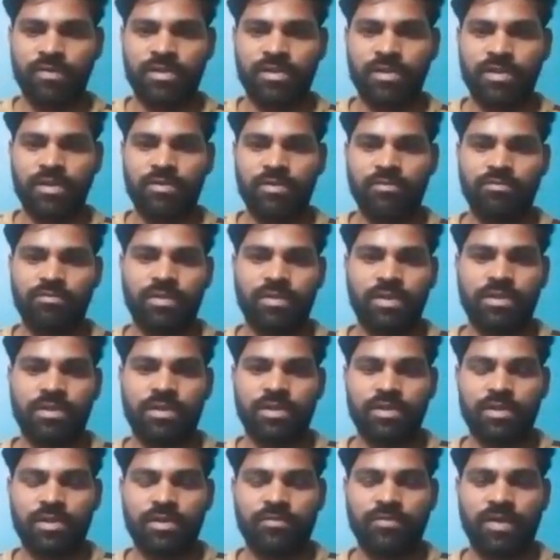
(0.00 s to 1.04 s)

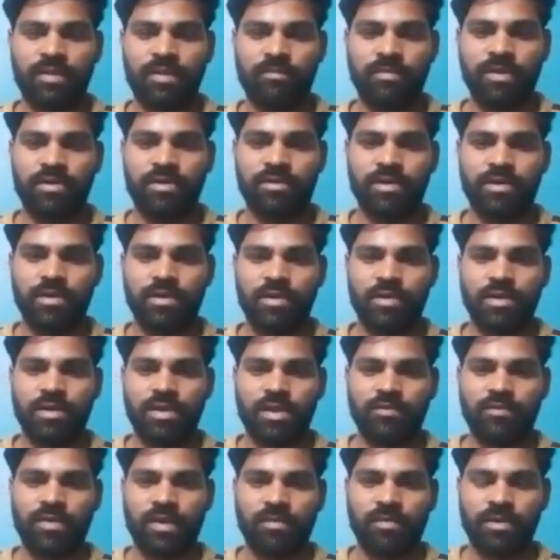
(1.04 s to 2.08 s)
the requirement
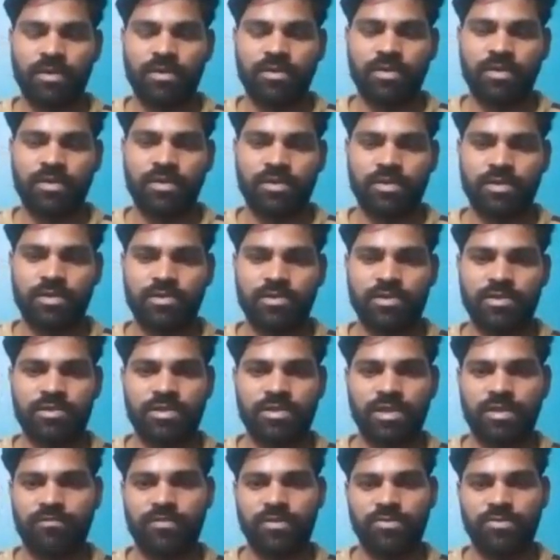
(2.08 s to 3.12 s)
increases,
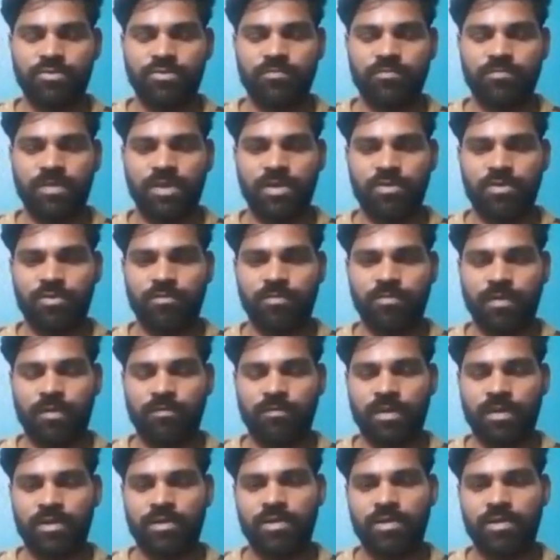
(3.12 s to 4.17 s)
then we use peak load
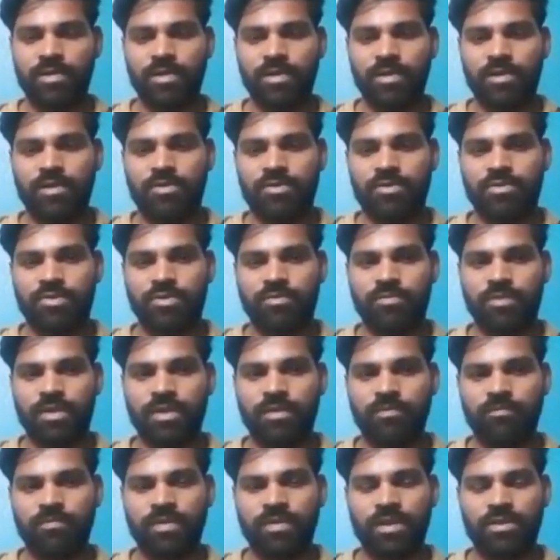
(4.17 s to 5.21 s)
power plant. So
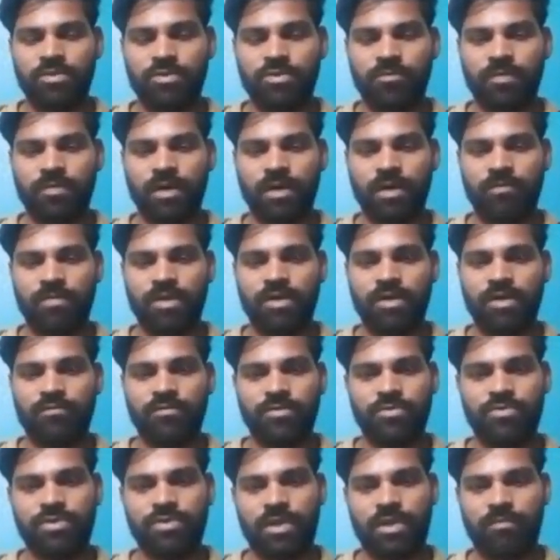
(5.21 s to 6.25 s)
in base load power plant,
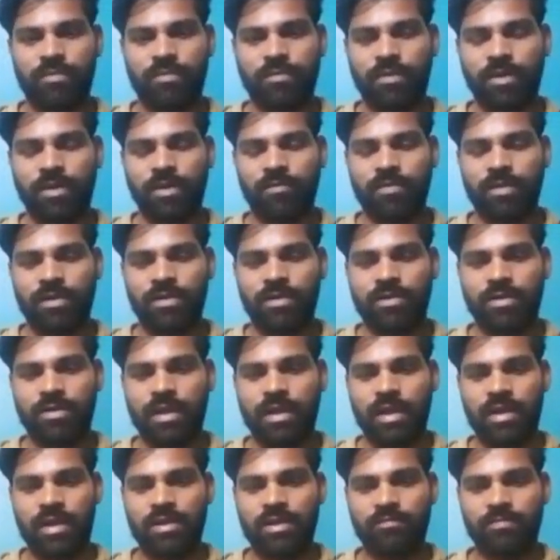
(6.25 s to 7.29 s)
we use thermal power plant.
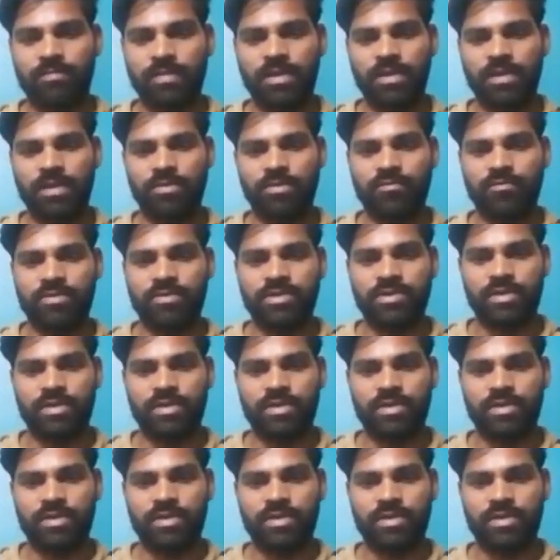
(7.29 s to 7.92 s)
And in peak load, we